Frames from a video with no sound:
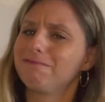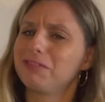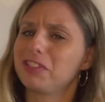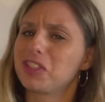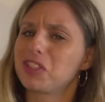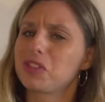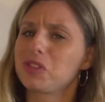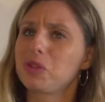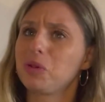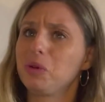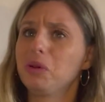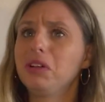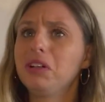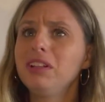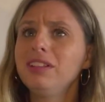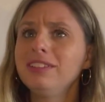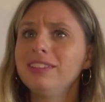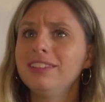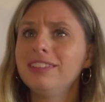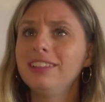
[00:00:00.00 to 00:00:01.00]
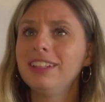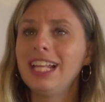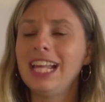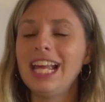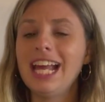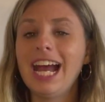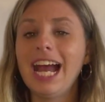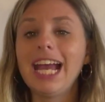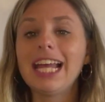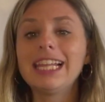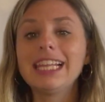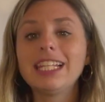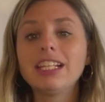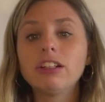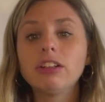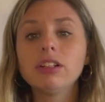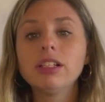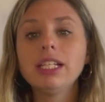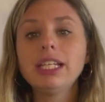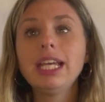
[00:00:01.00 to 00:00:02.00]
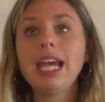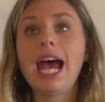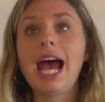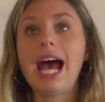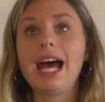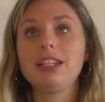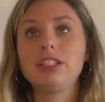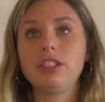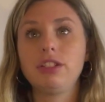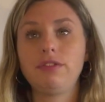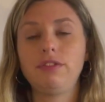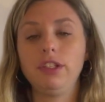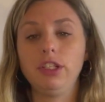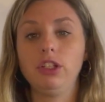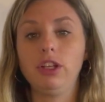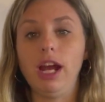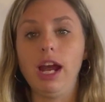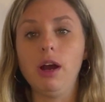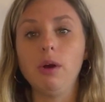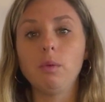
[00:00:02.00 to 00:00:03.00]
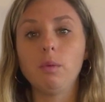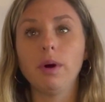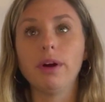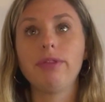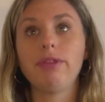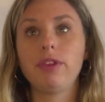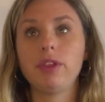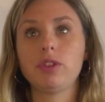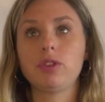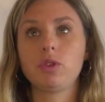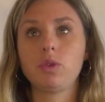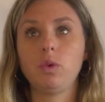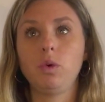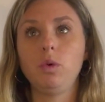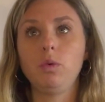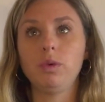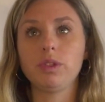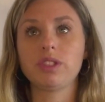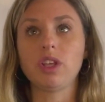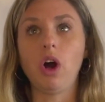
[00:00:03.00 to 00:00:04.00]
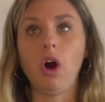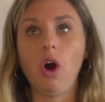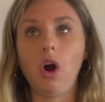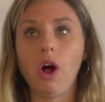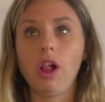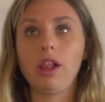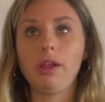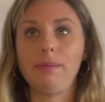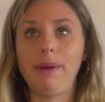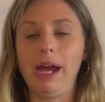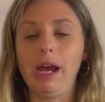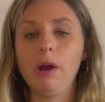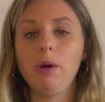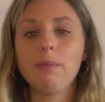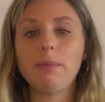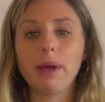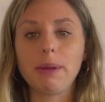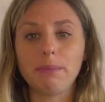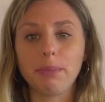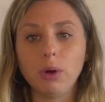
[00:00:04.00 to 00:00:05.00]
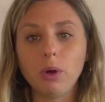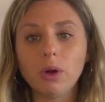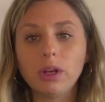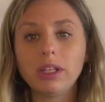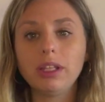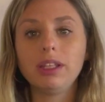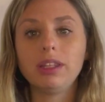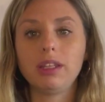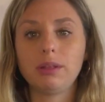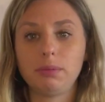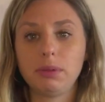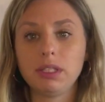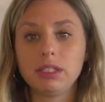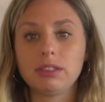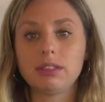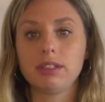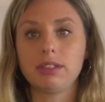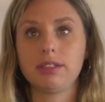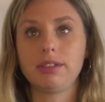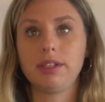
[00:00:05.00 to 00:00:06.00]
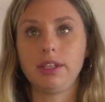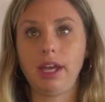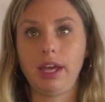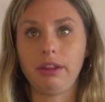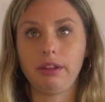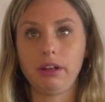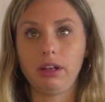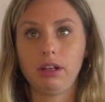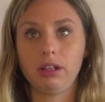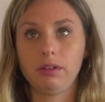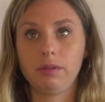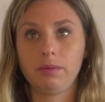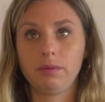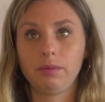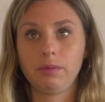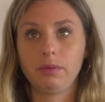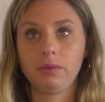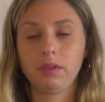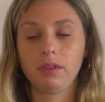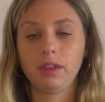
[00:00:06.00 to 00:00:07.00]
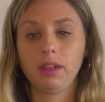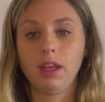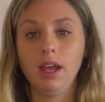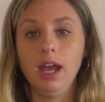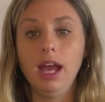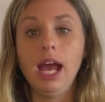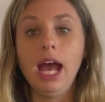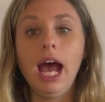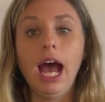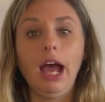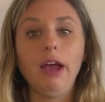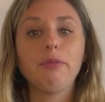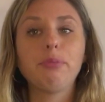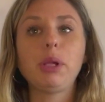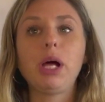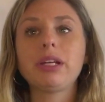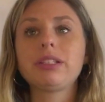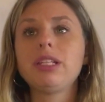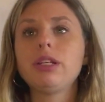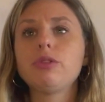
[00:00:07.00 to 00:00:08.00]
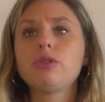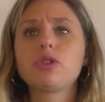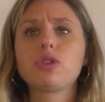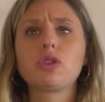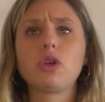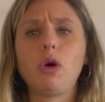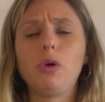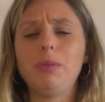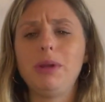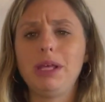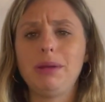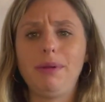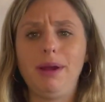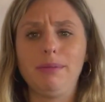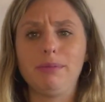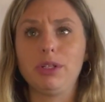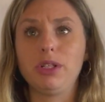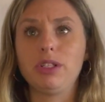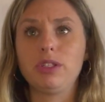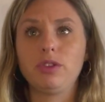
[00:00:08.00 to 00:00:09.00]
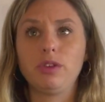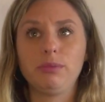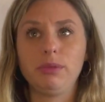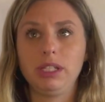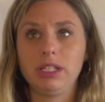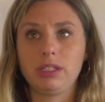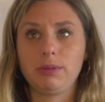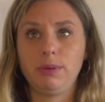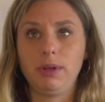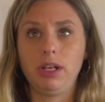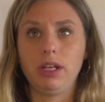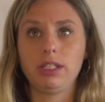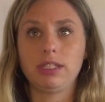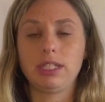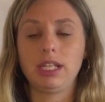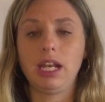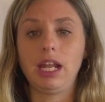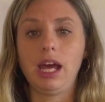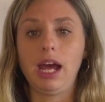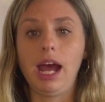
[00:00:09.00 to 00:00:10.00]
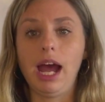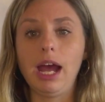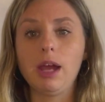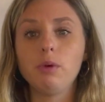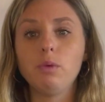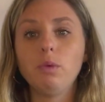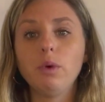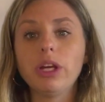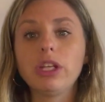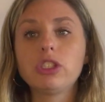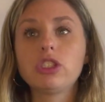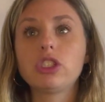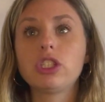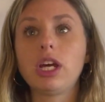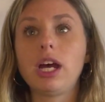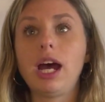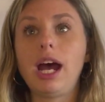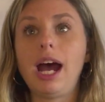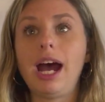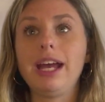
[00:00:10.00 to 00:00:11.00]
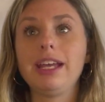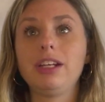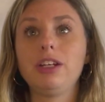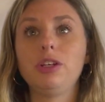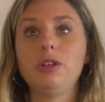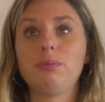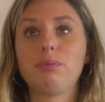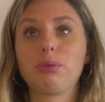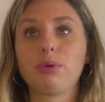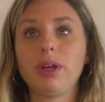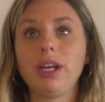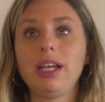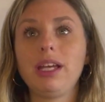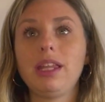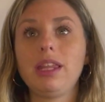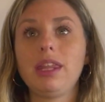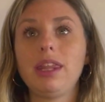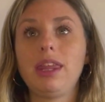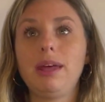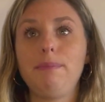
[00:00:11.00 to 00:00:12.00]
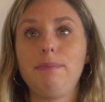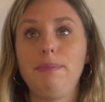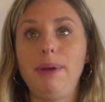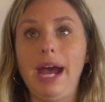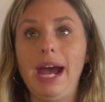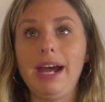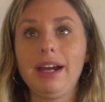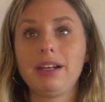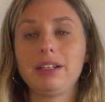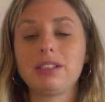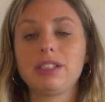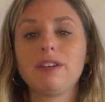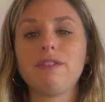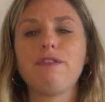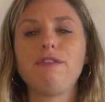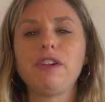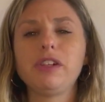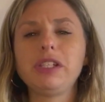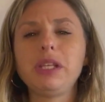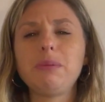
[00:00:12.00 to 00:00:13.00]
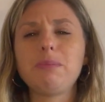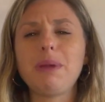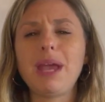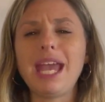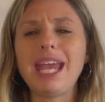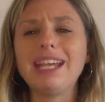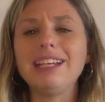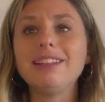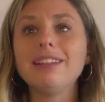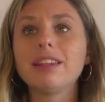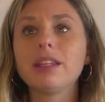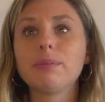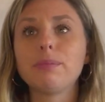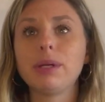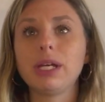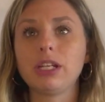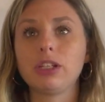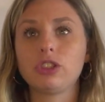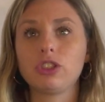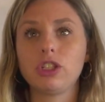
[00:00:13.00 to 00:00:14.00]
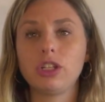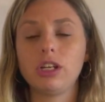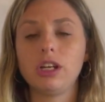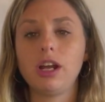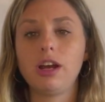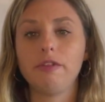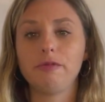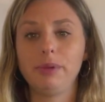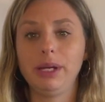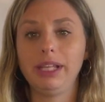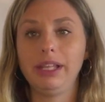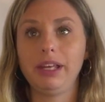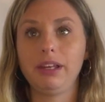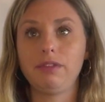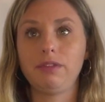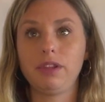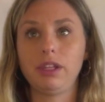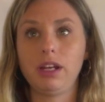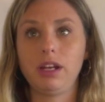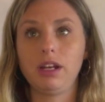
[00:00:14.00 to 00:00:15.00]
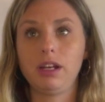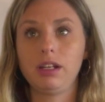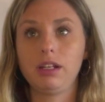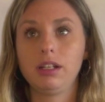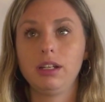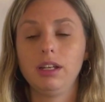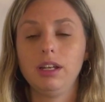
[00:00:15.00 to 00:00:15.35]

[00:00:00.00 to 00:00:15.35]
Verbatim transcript: For school. I literally had to figure out what this school was all about by putting the pieces together. I've blocked out so many memories from the experience and I wish I could bring them back to fully paint the picture of my life there.